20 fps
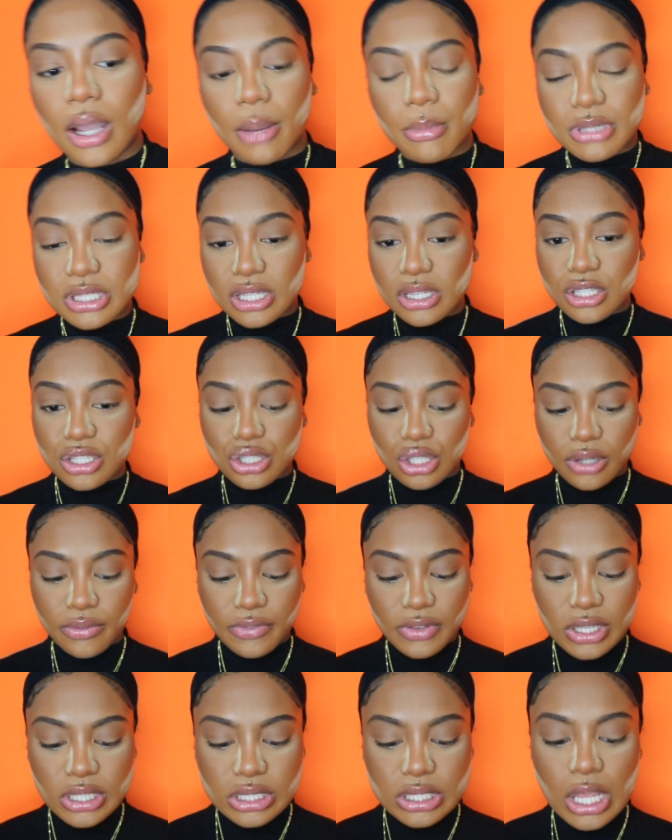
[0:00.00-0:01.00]
coming to the
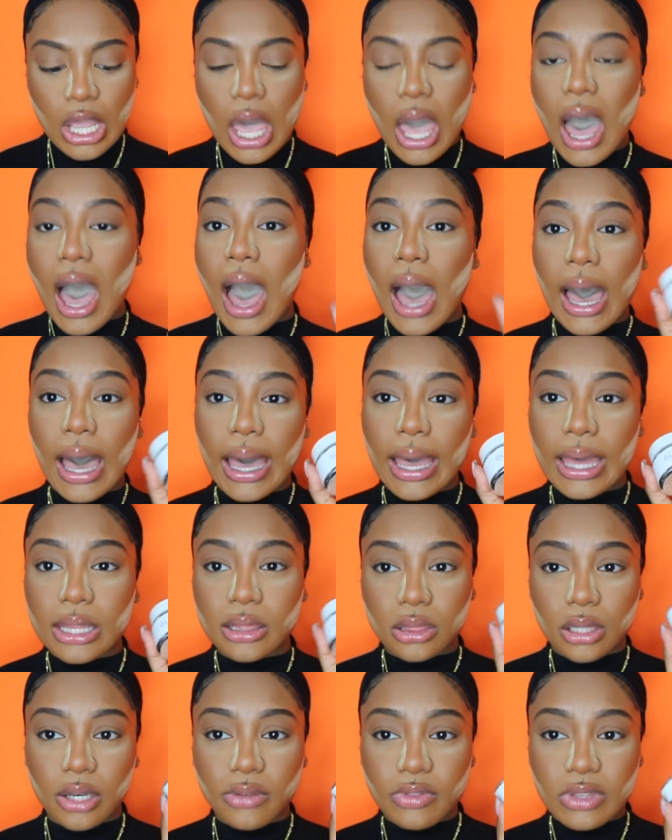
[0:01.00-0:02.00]
surface, I
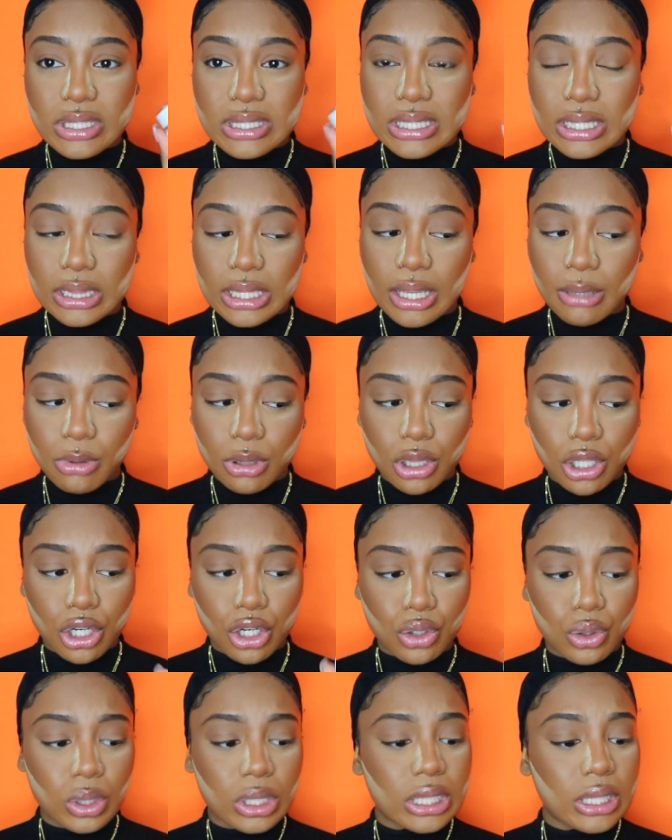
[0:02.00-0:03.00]
love this Glam
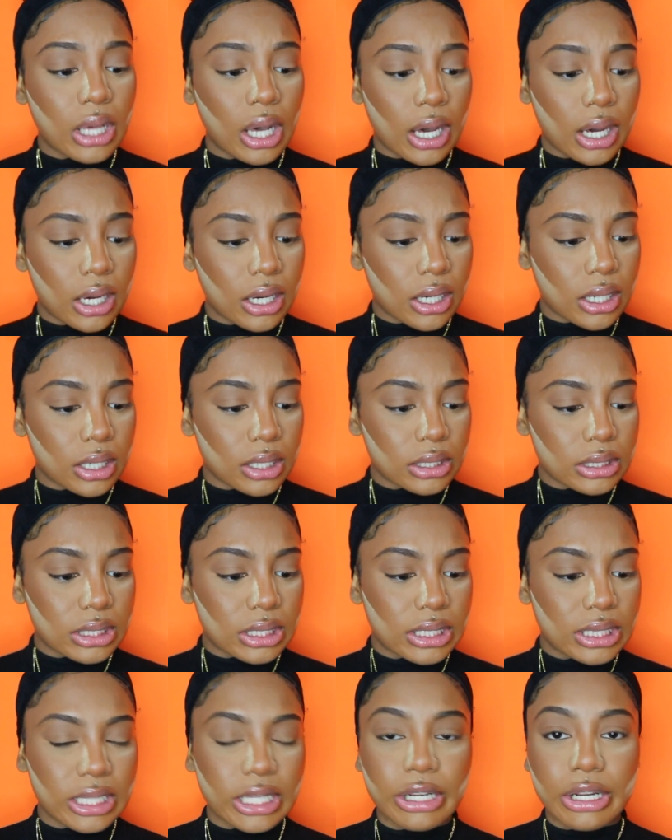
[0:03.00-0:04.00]
Glow
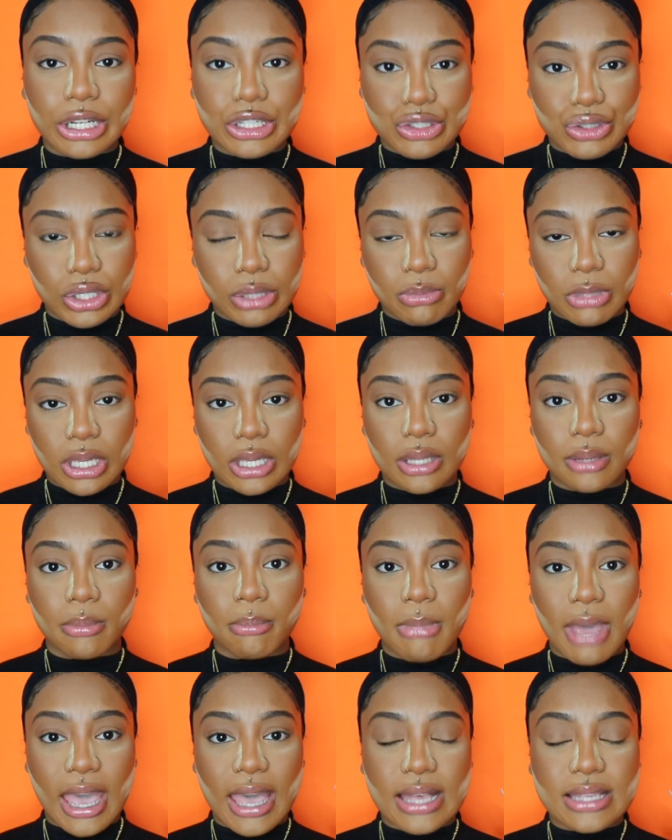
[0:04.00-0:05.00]
clearing treatment
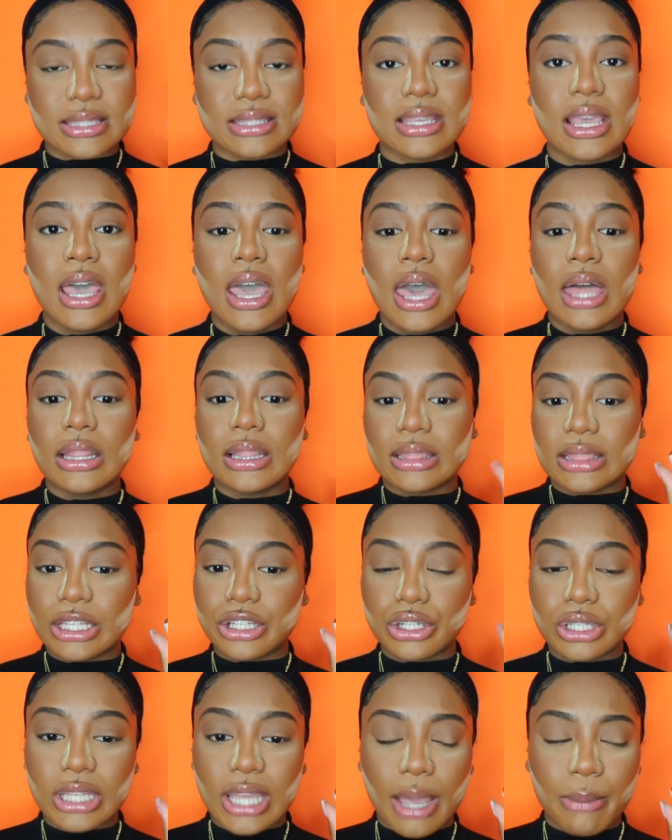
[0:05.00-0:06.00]
mask.
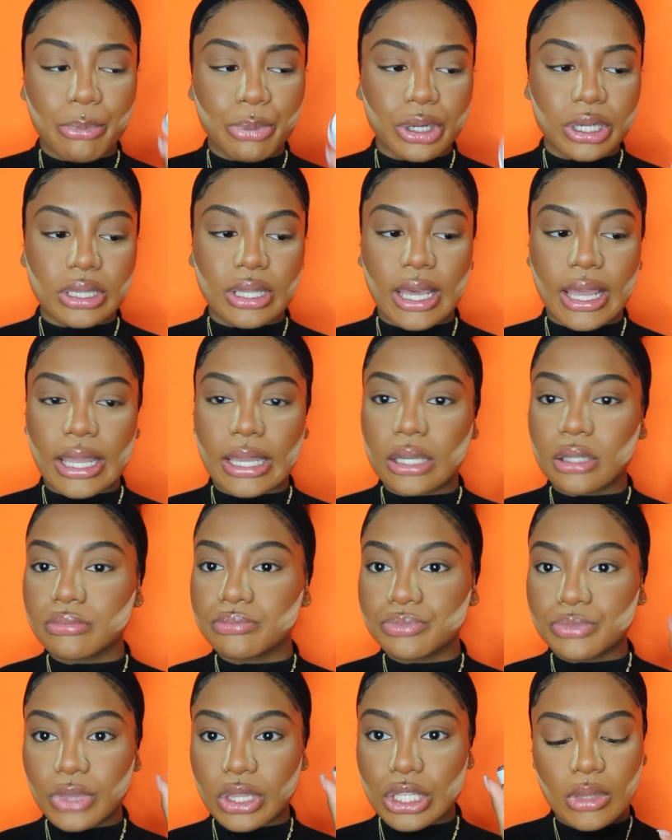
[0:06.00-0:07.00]
Literally, I put, like,
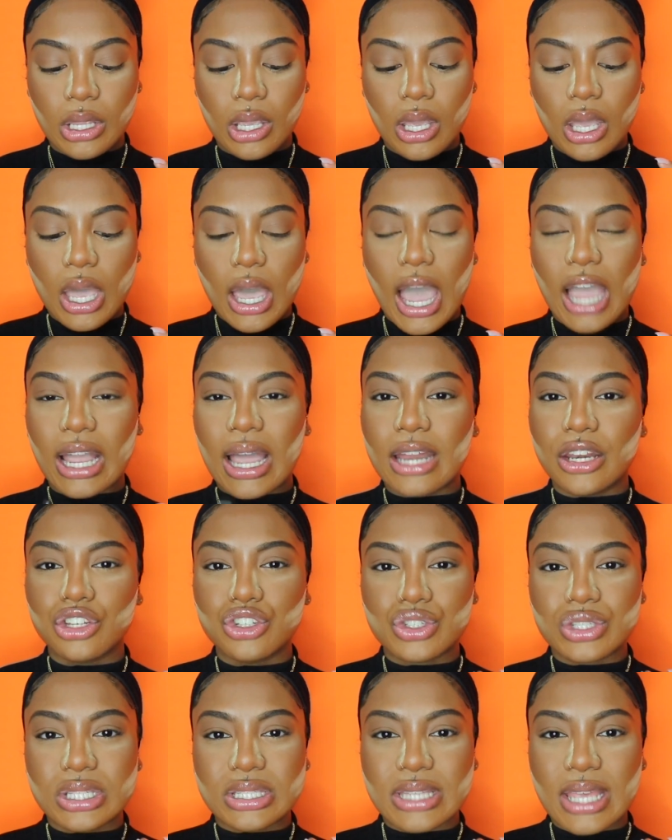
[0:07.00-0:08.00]
this, I kind of
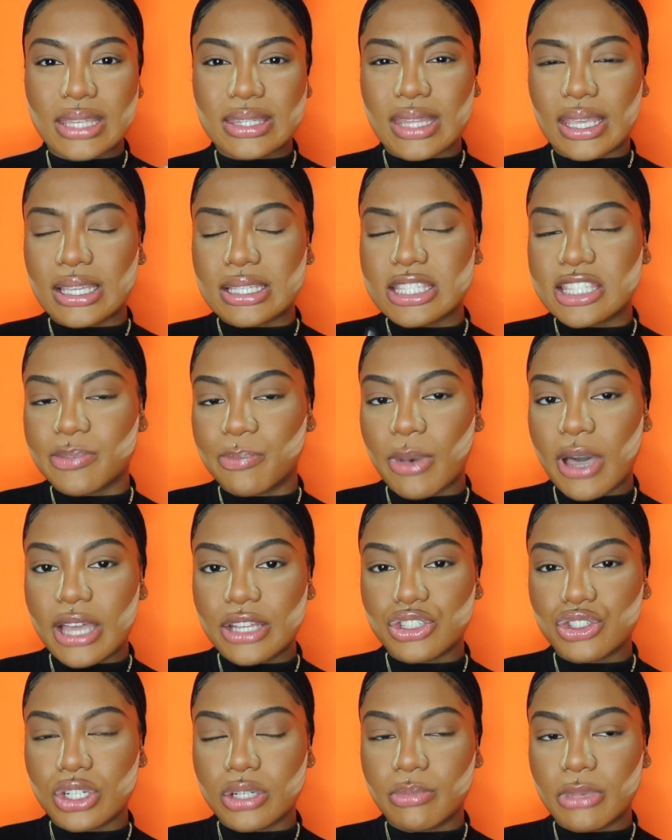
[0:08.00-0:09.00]
use this as, like, a
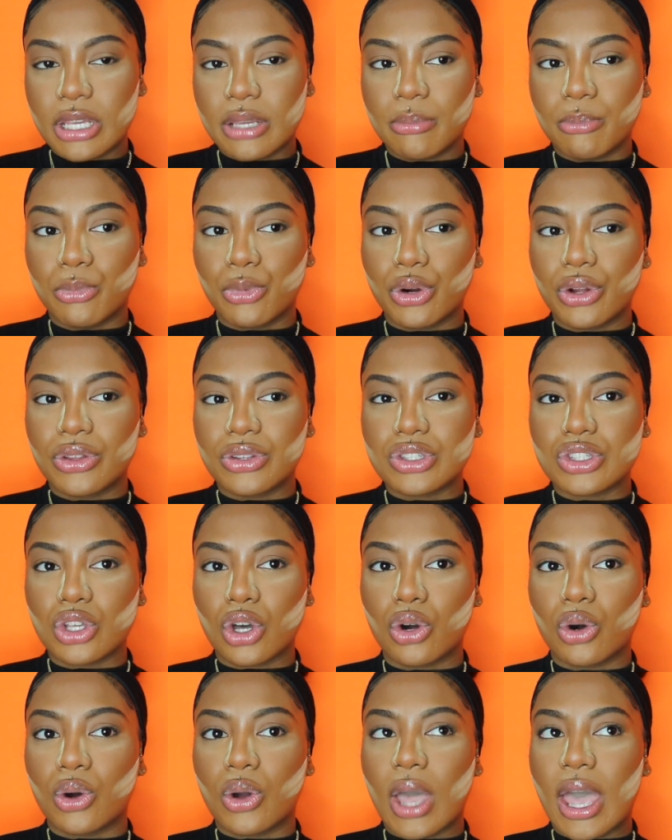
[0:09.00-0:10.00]
spot treatment more
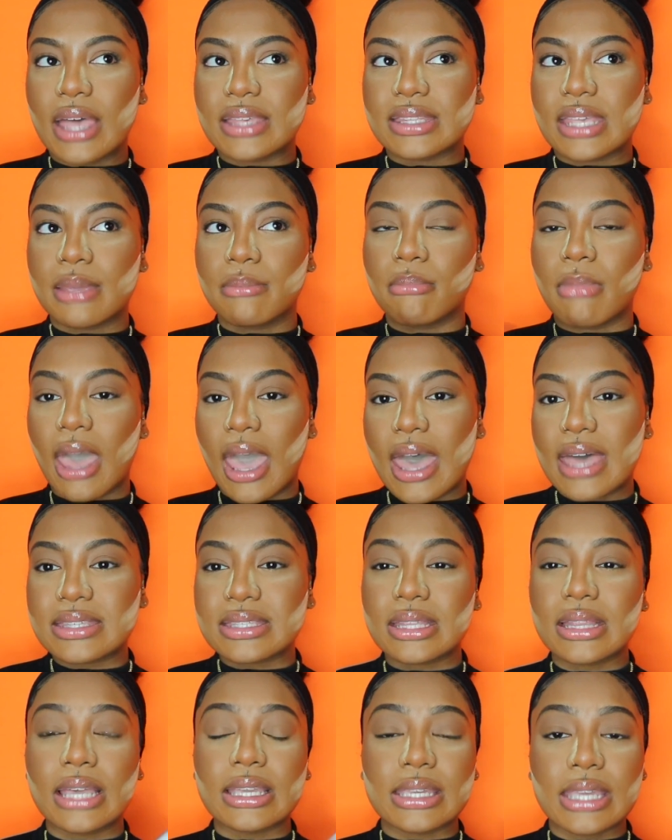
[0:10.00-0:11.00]
so as a
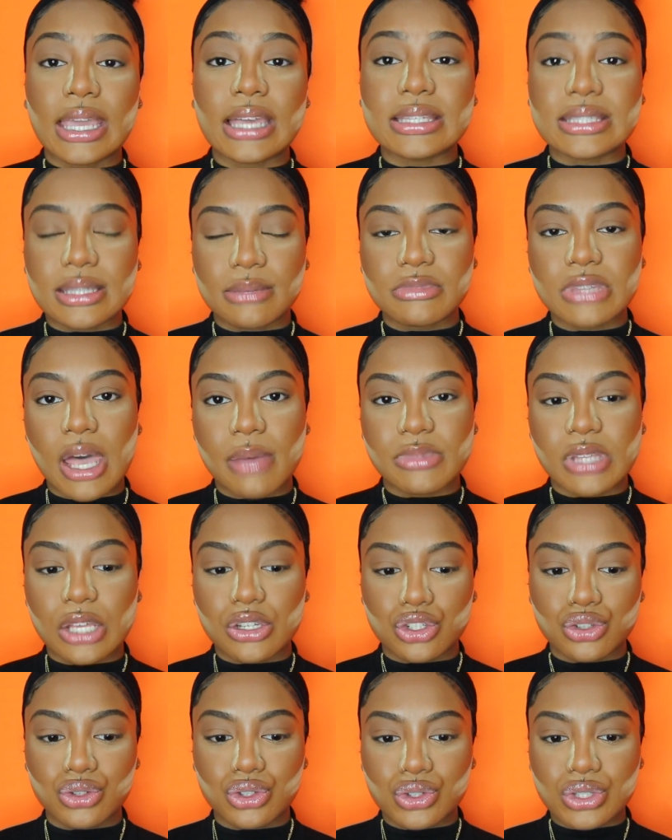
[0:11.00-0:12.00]
mask. Like, yeah, sometimes I
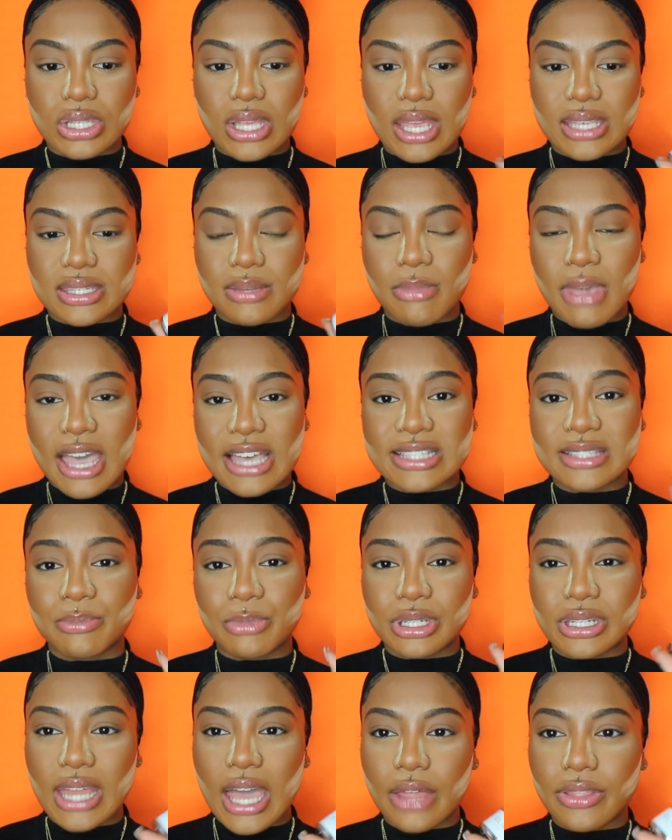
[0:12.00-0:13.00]
do use it as a mask,
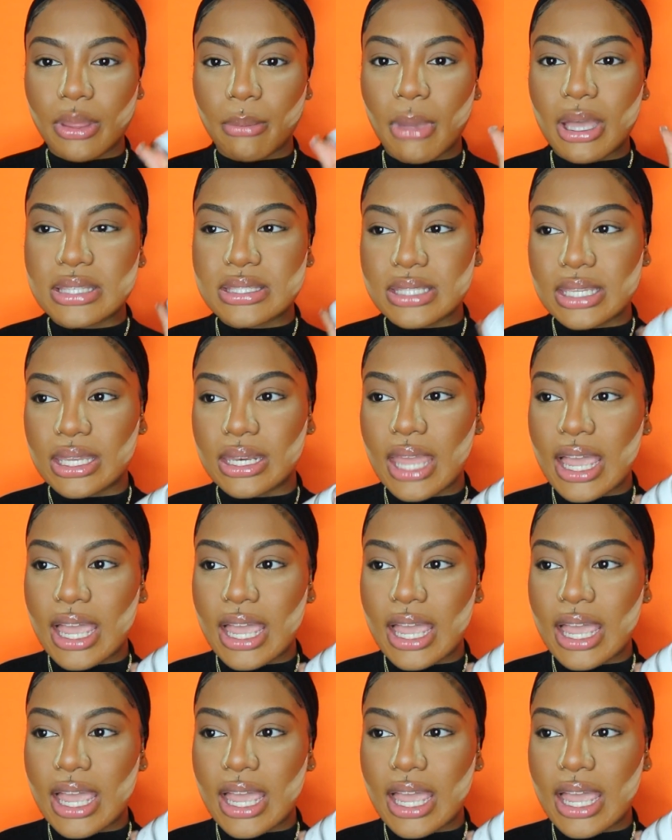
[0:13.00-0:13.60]
but now that my skin